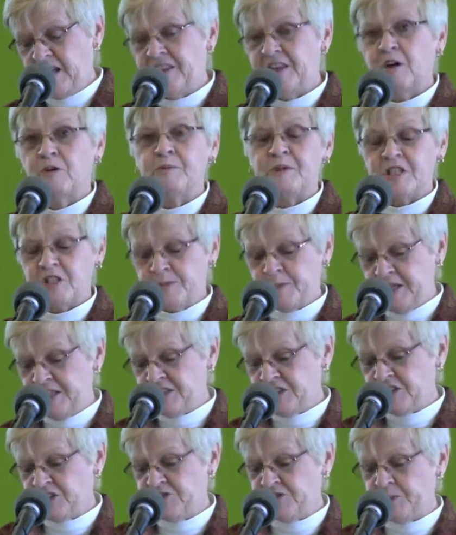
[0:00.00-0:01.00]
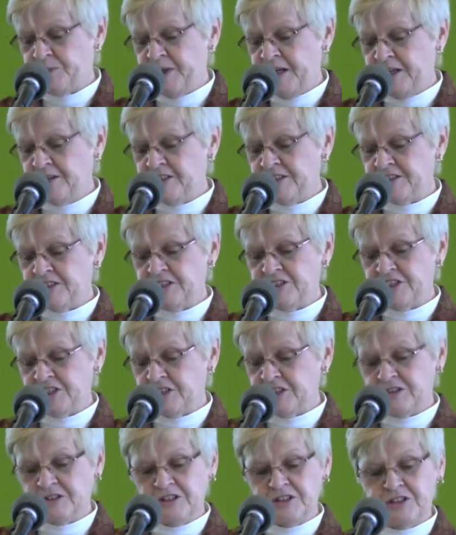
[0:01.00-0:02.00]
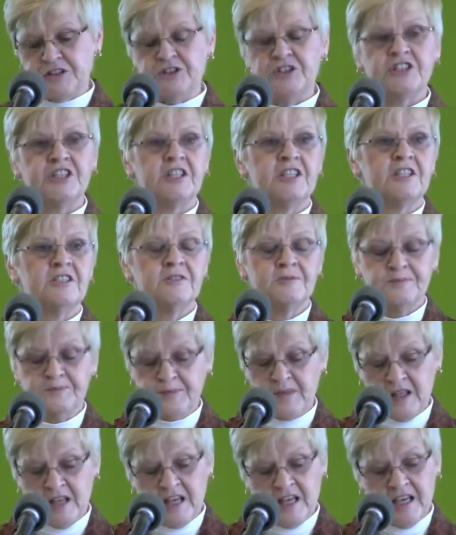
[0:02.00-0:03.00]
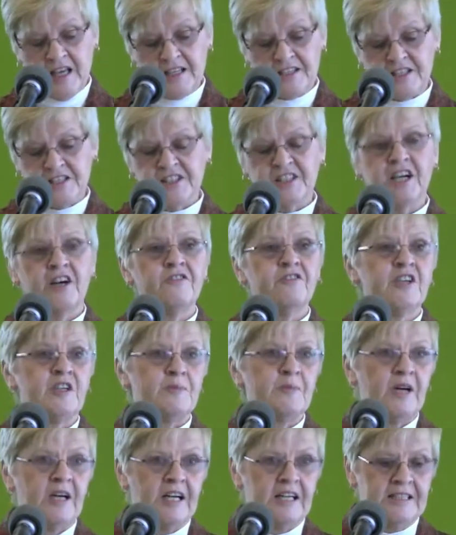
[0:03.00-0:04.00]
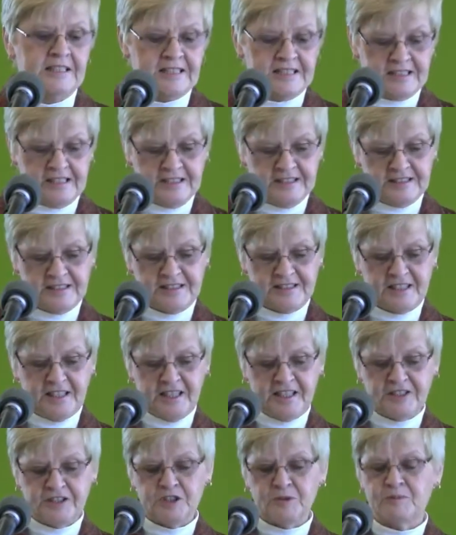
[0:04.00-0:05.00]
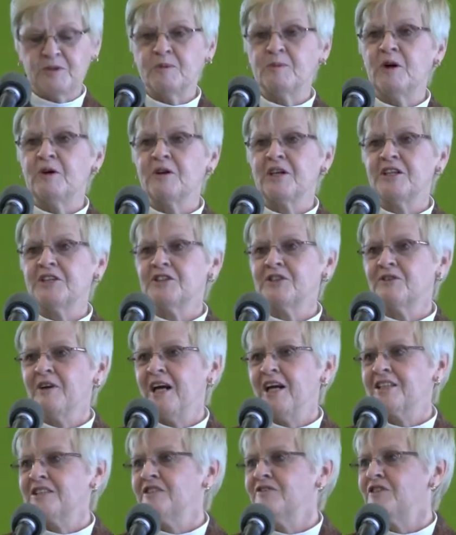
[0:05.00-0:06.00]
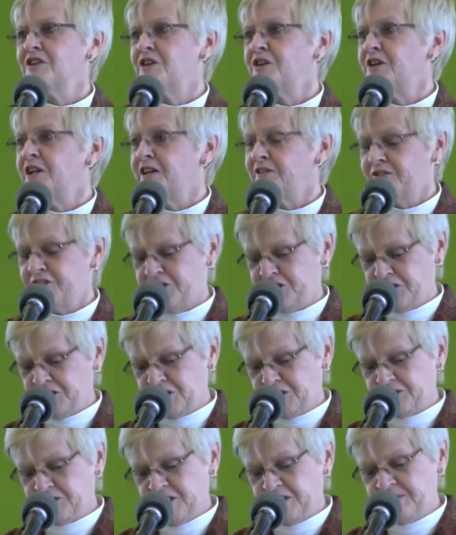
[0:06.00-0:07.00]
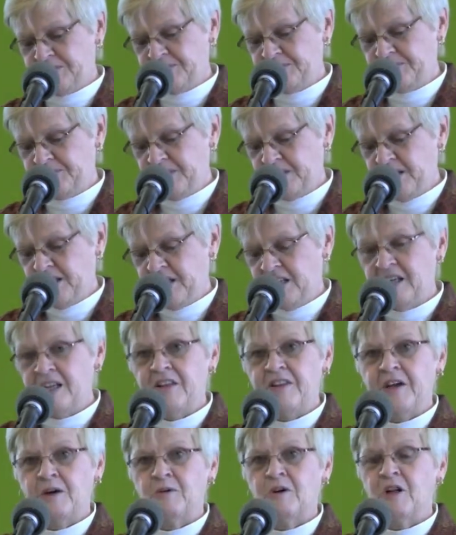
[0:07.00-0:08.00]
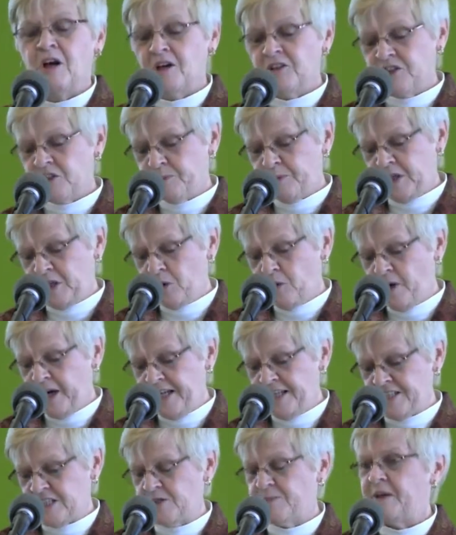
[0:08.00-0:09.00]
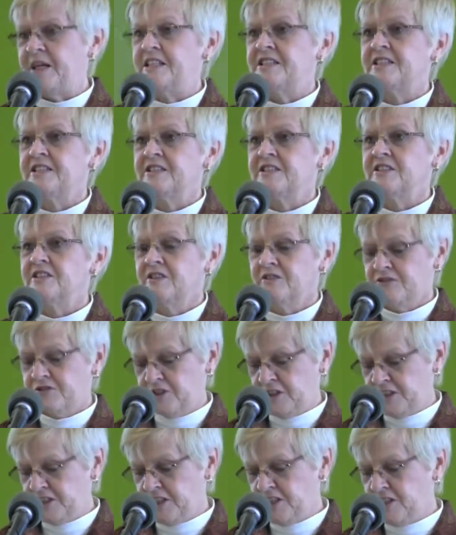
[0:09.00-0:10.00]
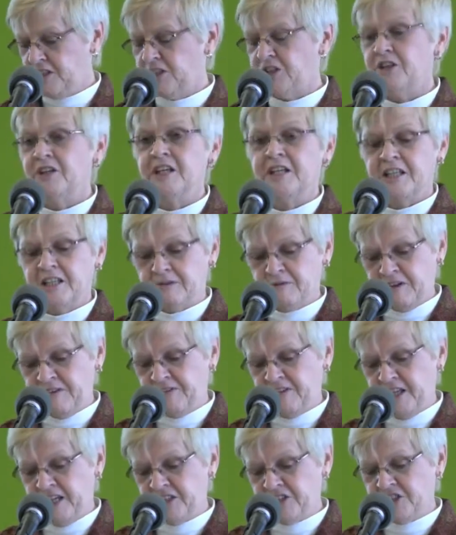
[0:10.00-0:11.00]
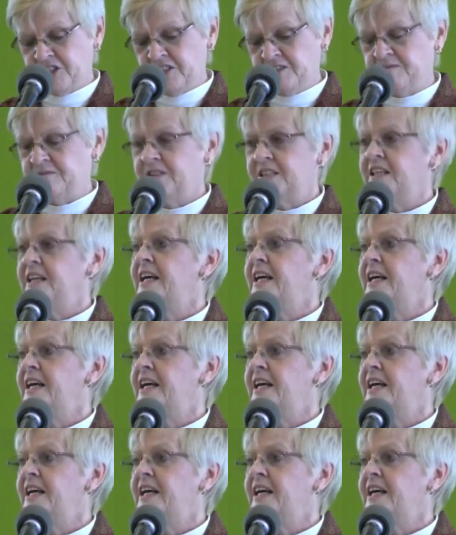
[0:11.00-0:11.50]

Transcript: There will be spaces for parents and children to share, and discovery pods designed to promote interactive learning for children. There will also be quiet spaces for adult learning and reflection.